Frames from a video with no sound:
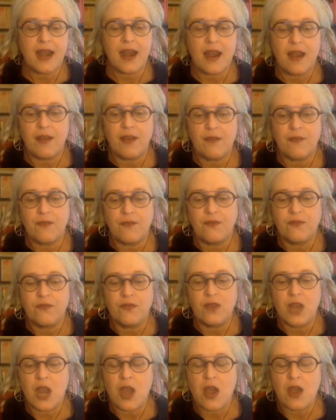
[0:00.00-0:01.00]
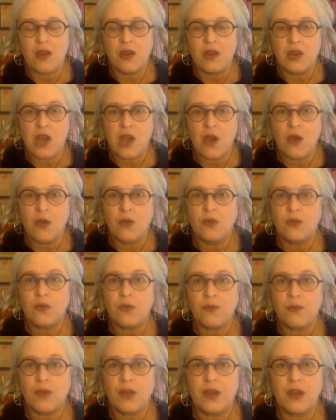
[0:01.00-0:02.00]
I've
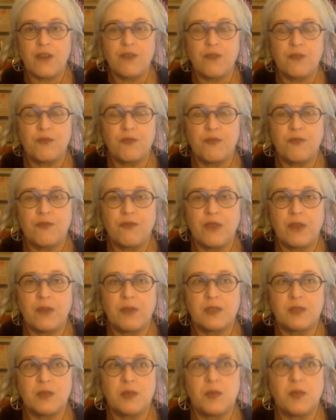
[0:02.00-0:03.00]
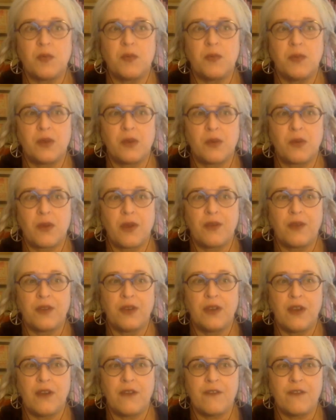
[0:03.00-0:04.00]
known enough famous people and been around
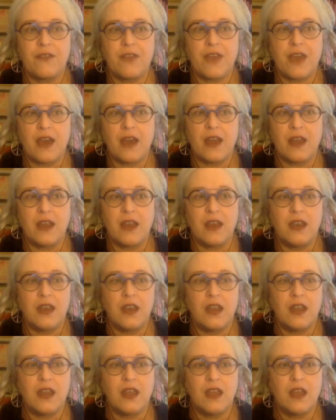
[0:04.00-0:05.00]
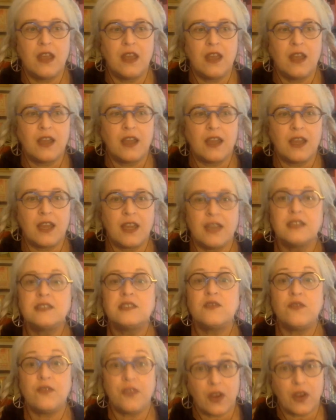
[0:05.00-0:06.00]
enough that
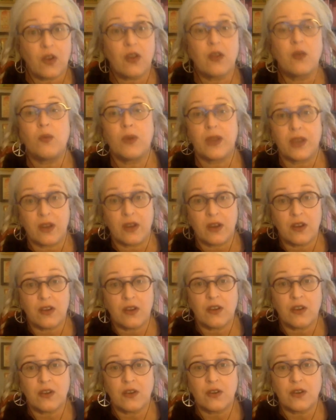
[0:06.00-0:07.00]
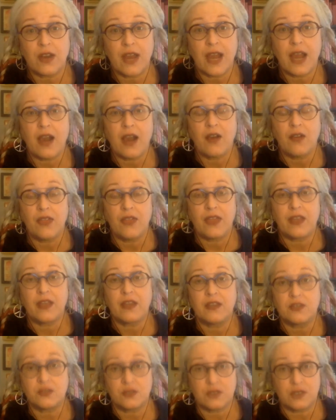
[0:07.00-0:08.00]
it's very weird how they
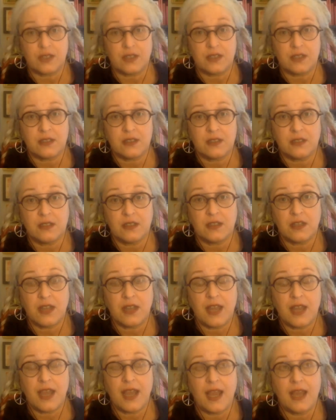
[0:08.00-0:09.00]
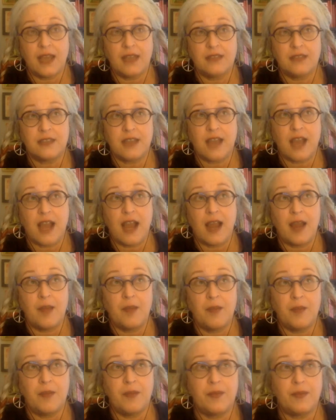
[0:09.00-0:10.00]
get treated. And I